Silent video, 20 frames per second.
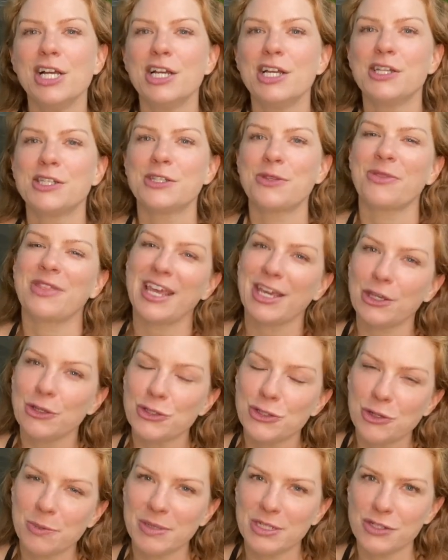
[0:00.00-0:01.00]
So thank you
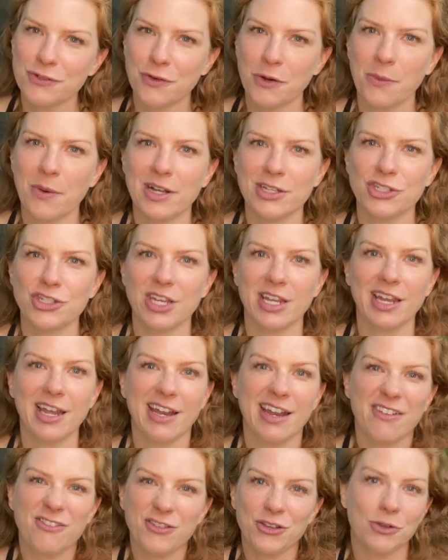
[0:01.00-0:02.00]
so much for watching,
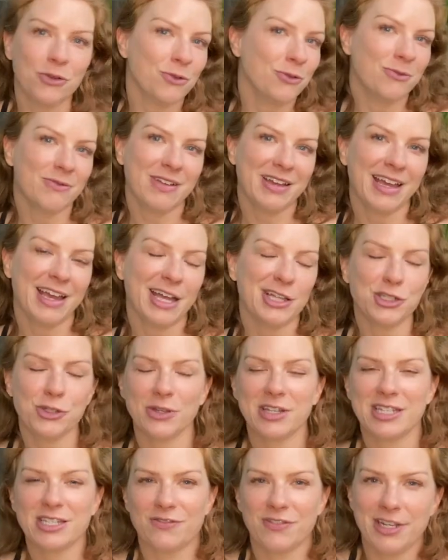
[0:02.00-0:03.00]
and if you
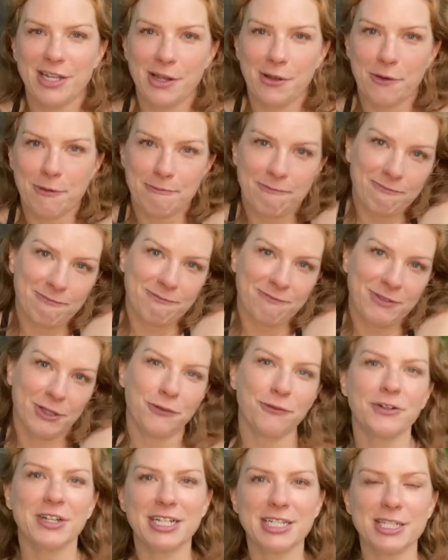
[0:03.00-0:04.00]
enjoy this video, feel
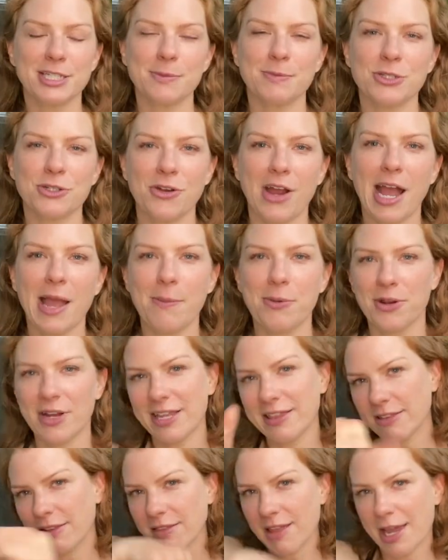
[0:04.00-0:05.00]
free to subscribe or
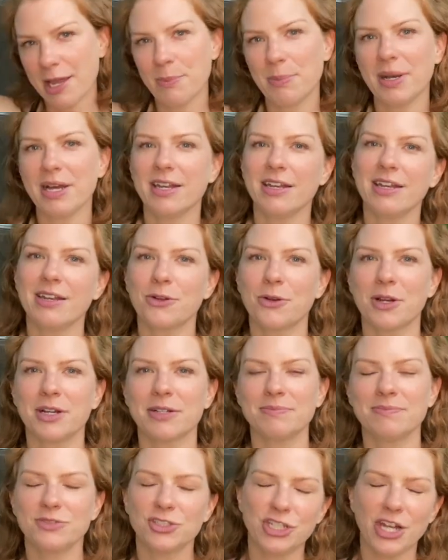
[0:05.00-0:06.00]
hit the like button
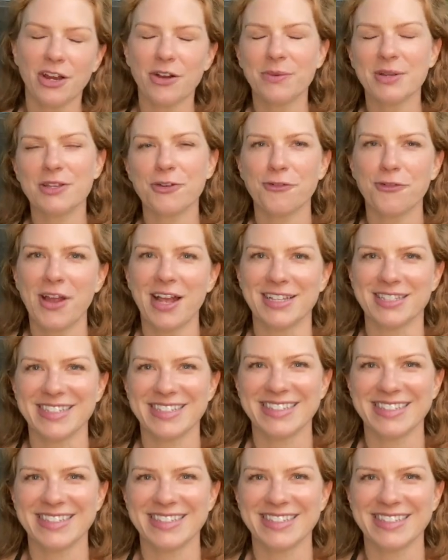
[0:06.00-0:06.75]
or share it with your friends.